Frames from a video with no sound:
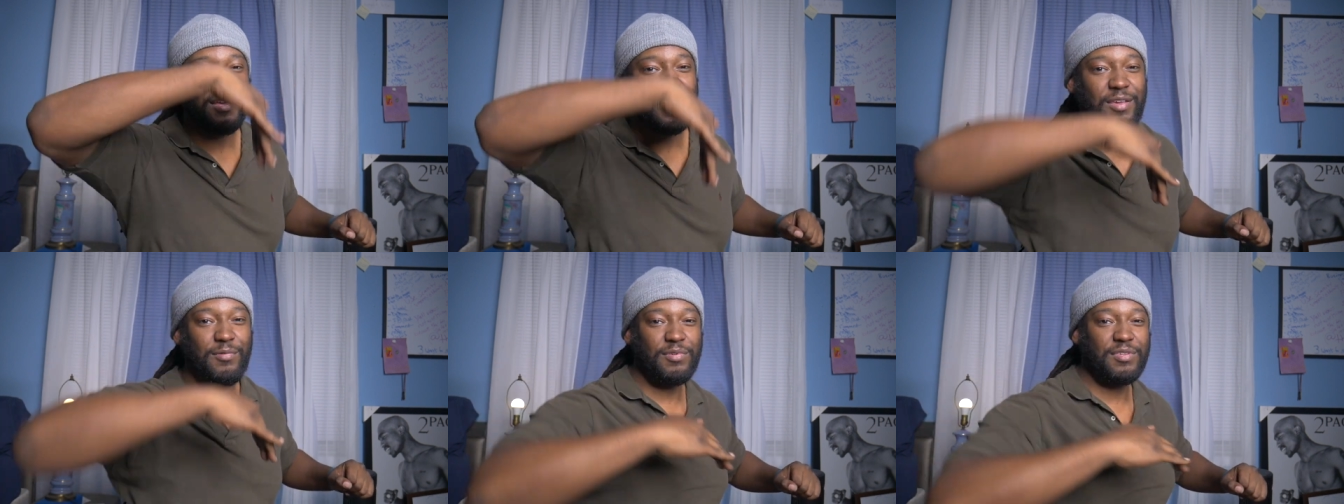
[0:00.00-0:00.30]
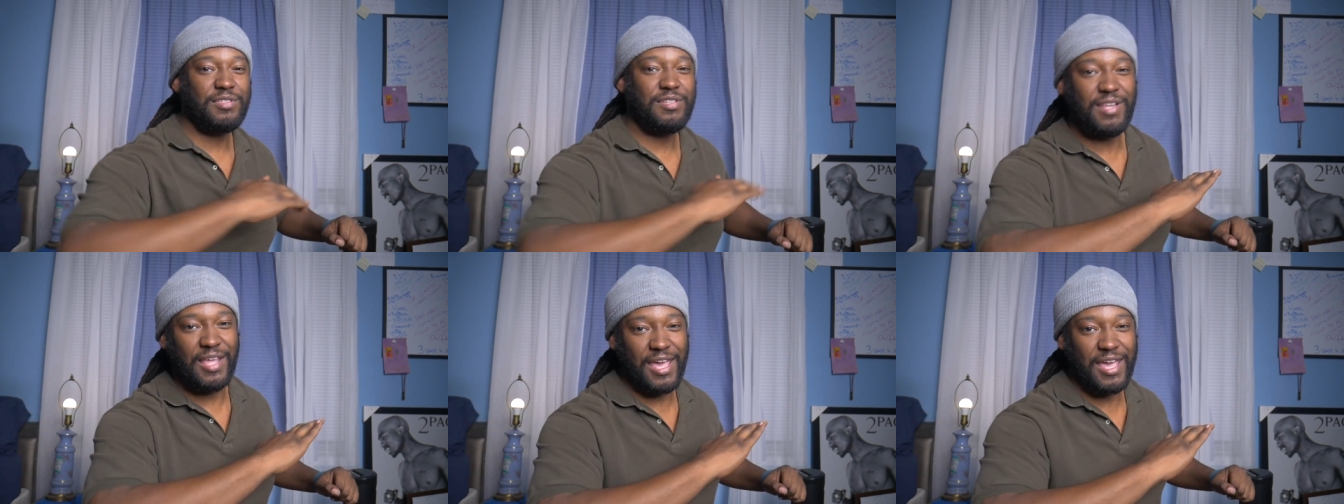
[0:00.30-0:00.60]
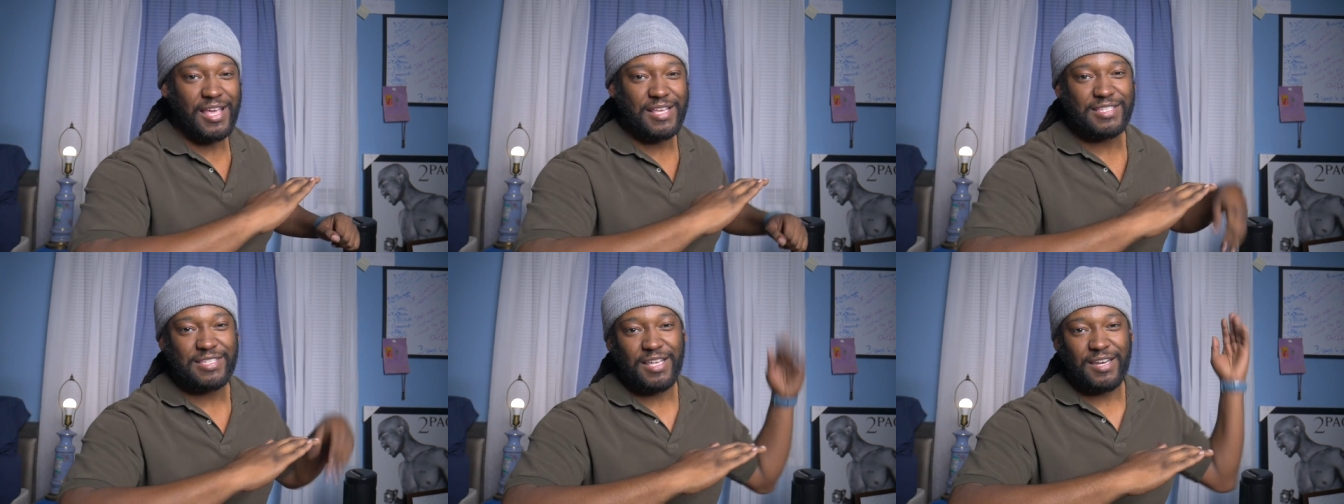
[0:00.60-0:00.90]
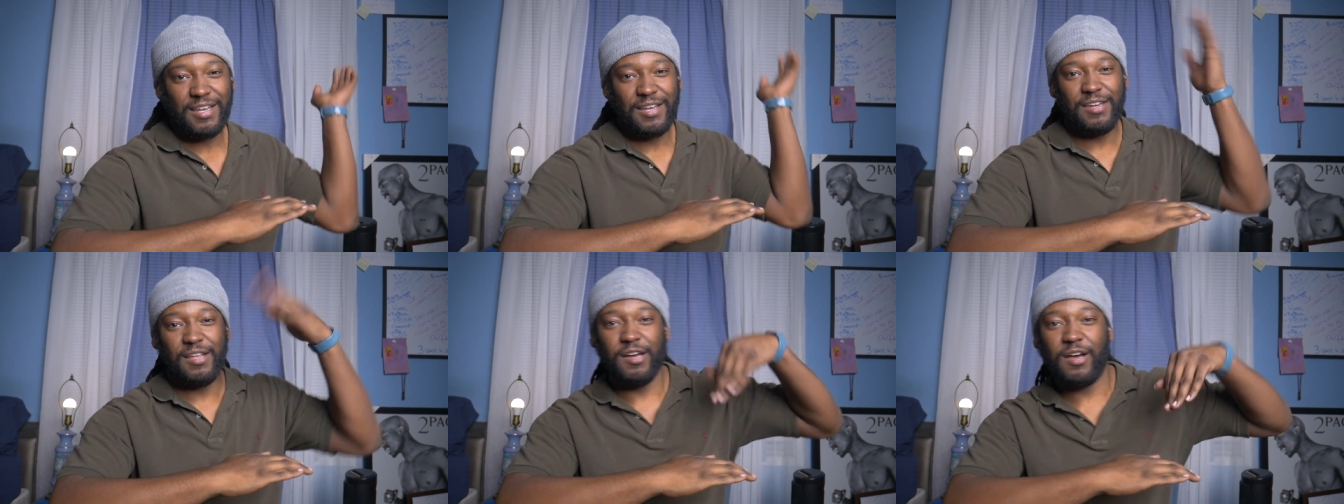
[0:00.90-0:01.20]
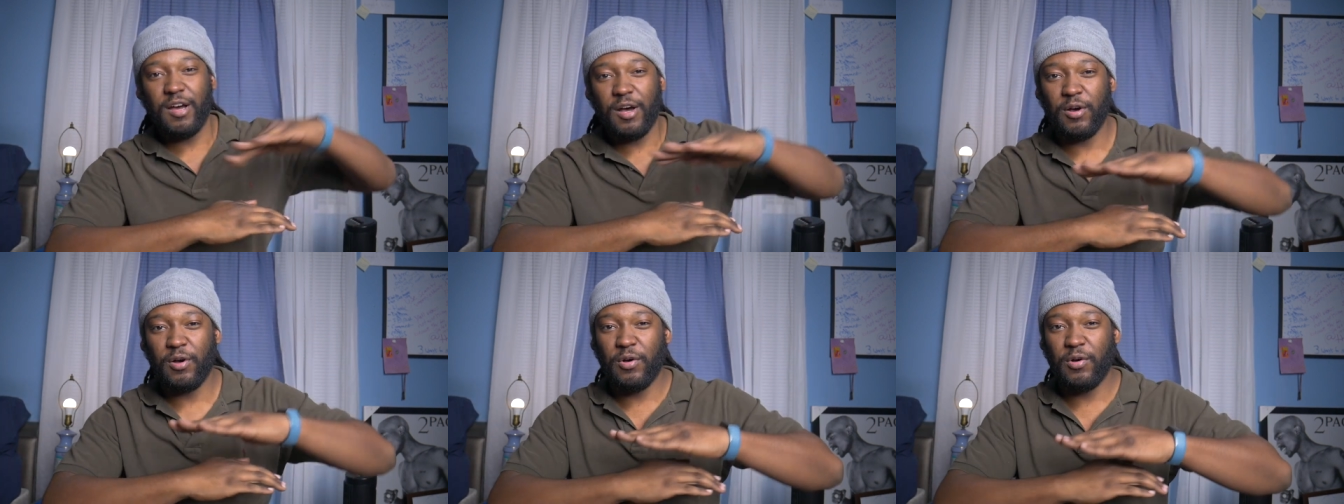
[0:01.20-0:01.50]
he was dancing the
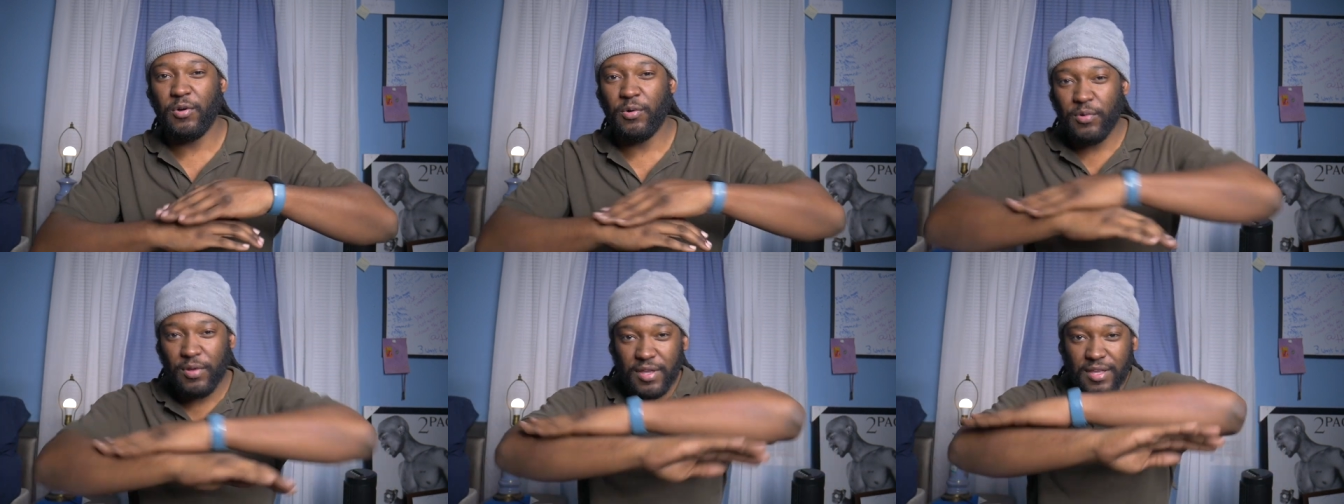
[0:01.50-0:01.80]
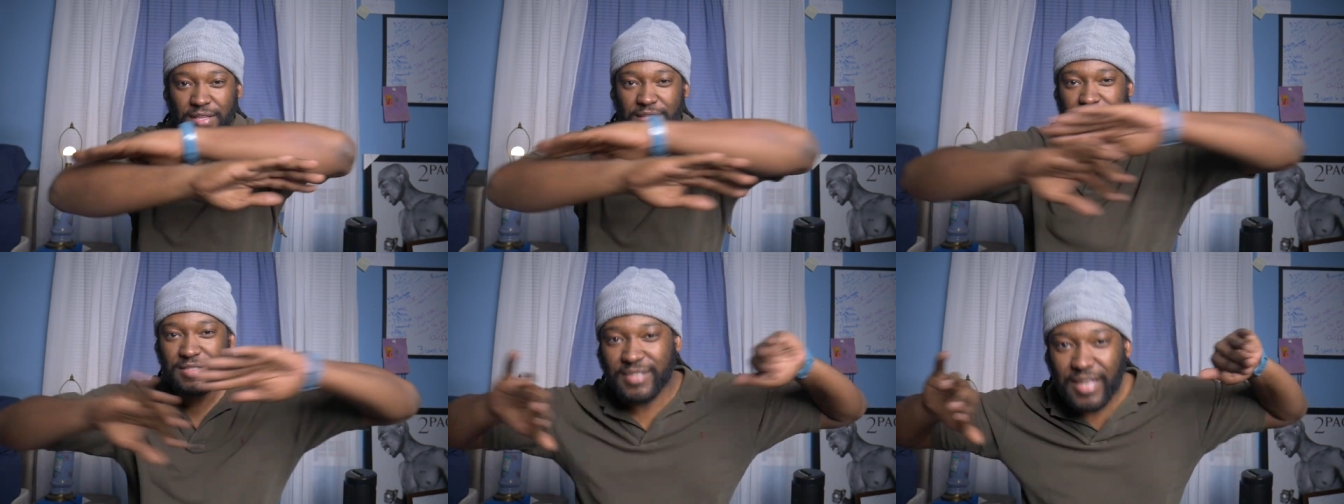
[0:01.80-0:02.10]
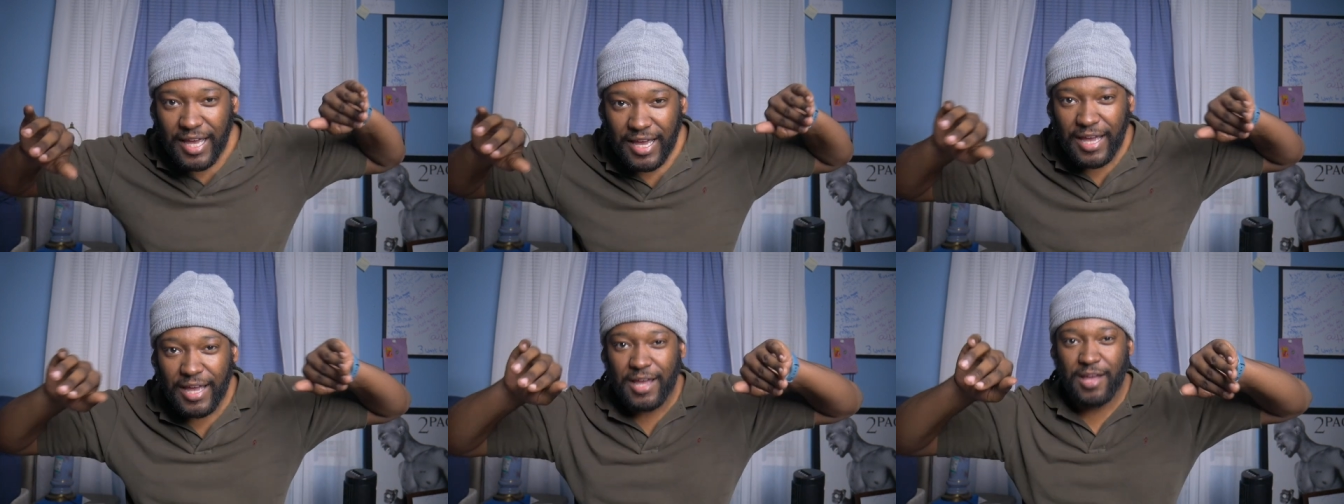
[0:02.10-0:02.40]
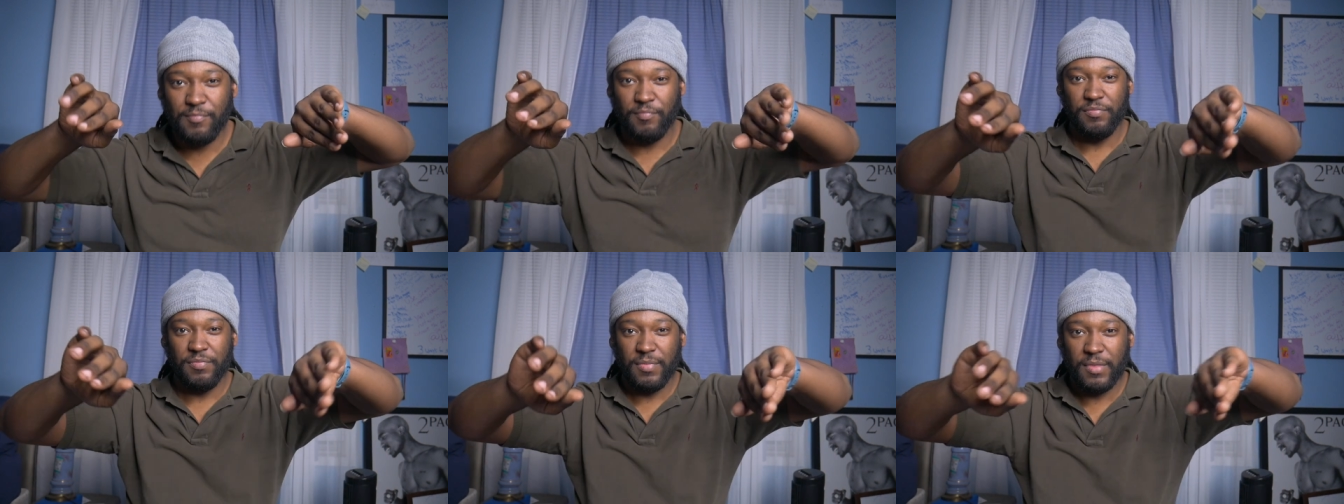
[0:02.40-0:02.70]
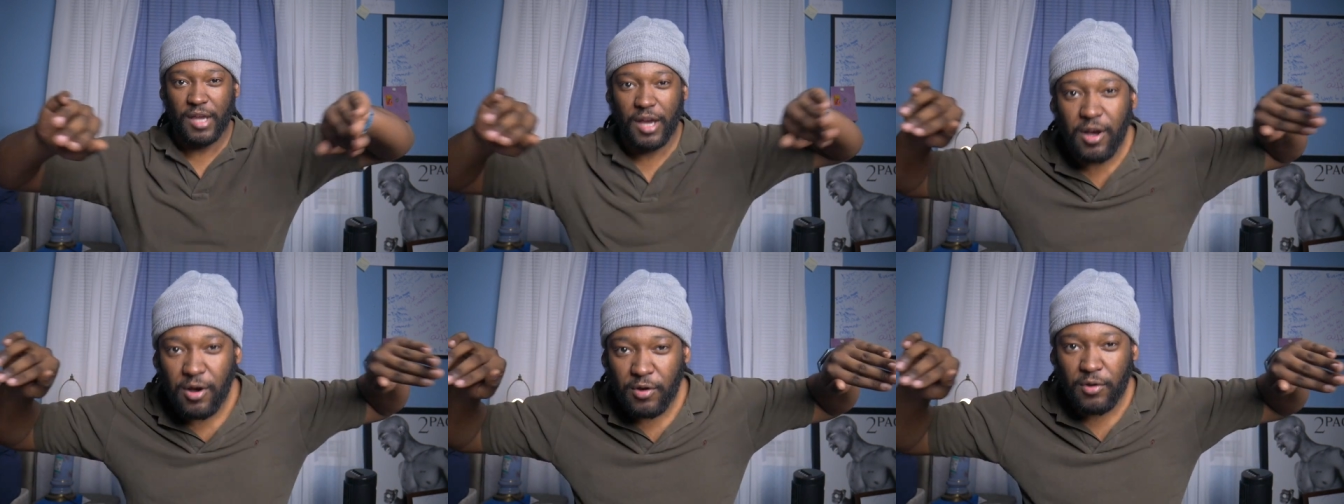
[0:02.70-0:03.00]
whole time
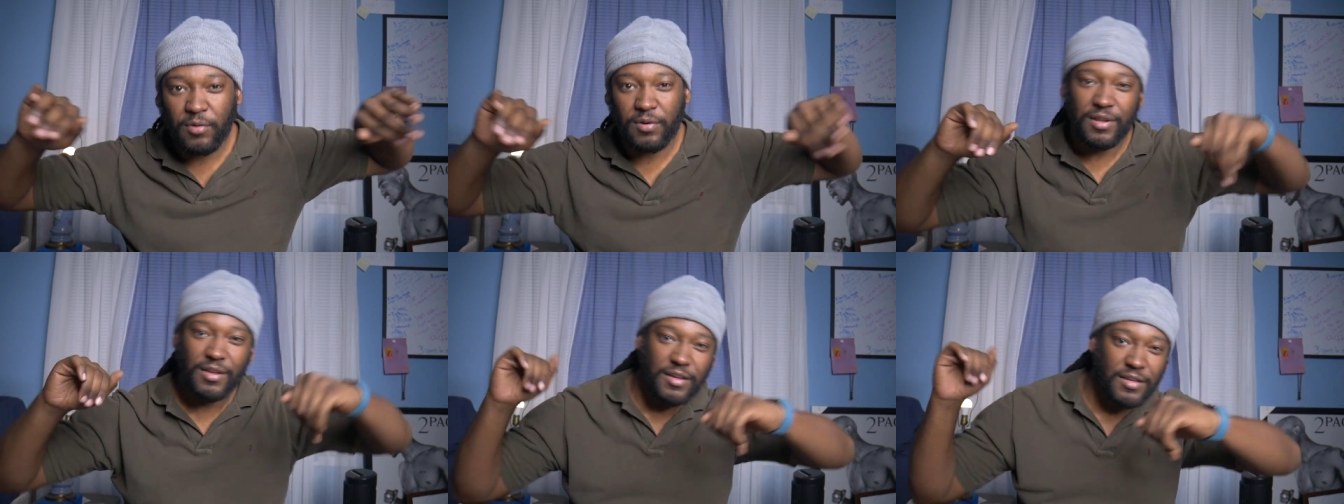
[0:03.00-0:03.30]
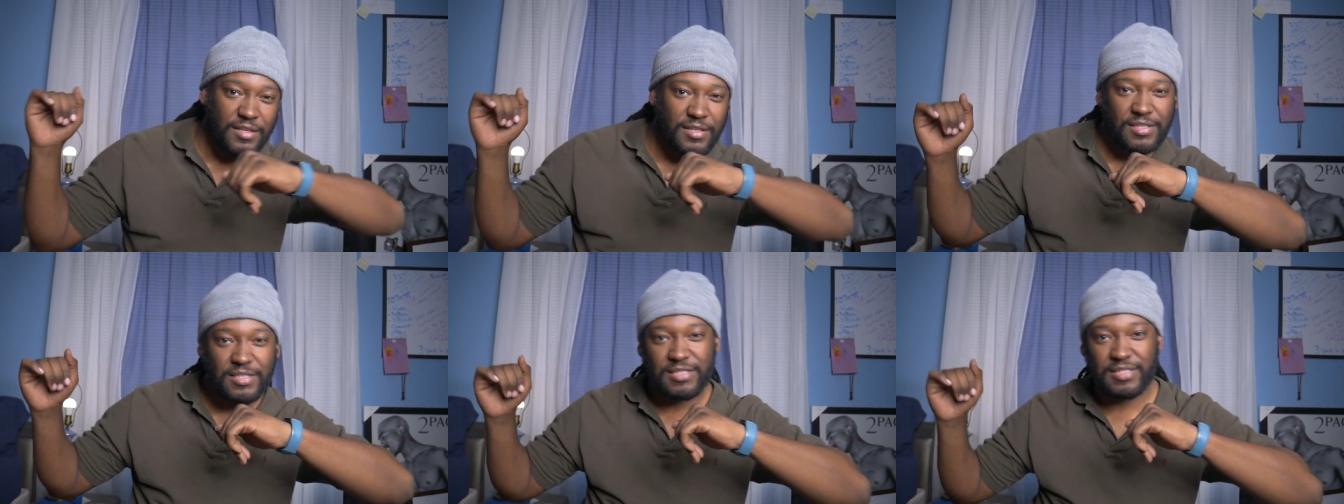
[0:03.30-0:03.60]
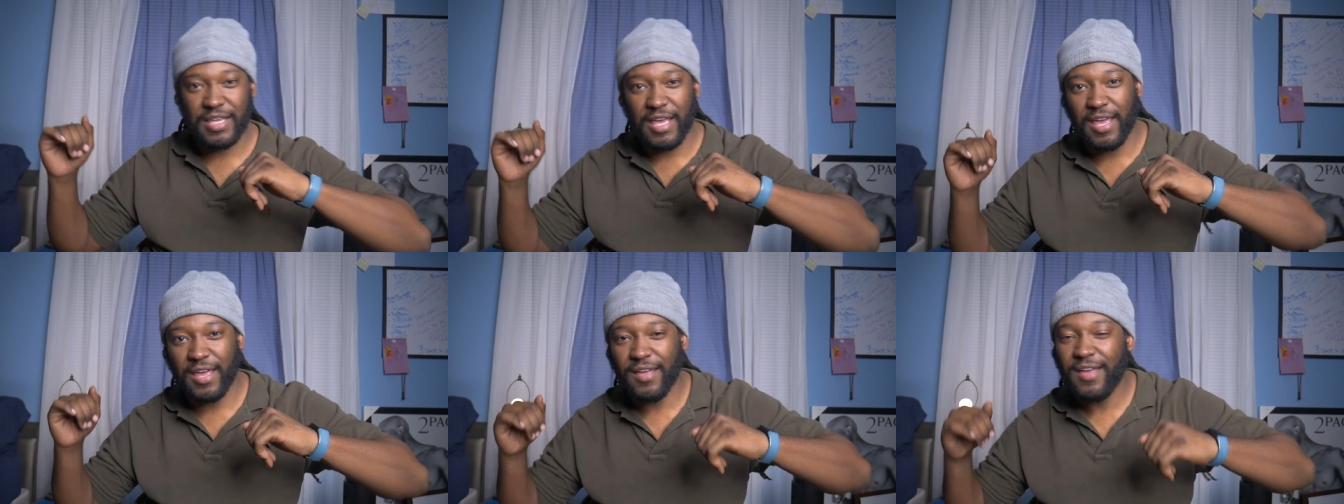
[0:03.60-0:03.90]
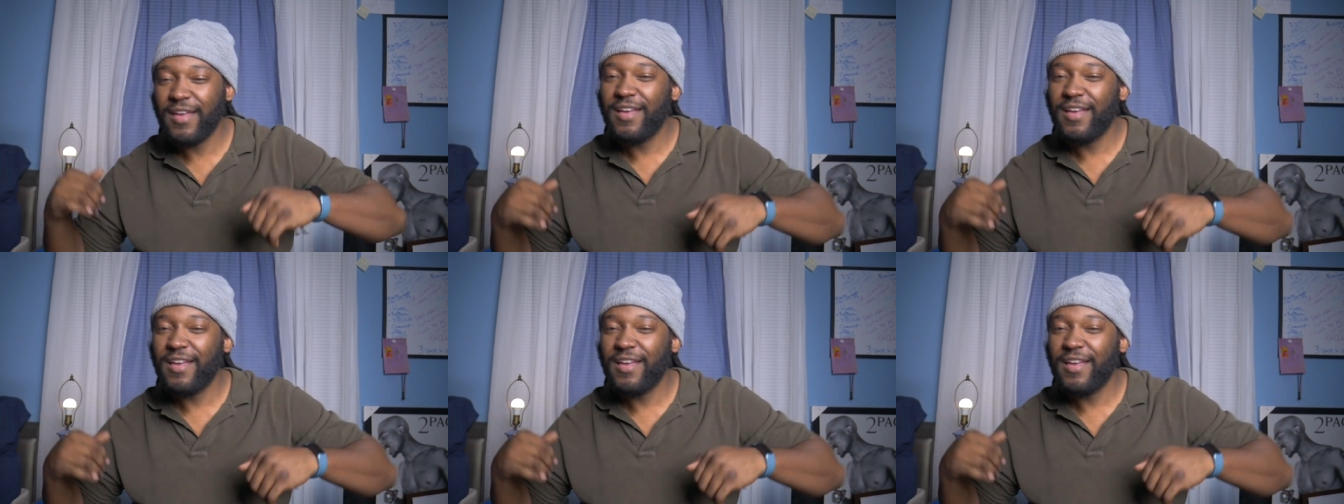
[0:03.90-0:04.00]
on set.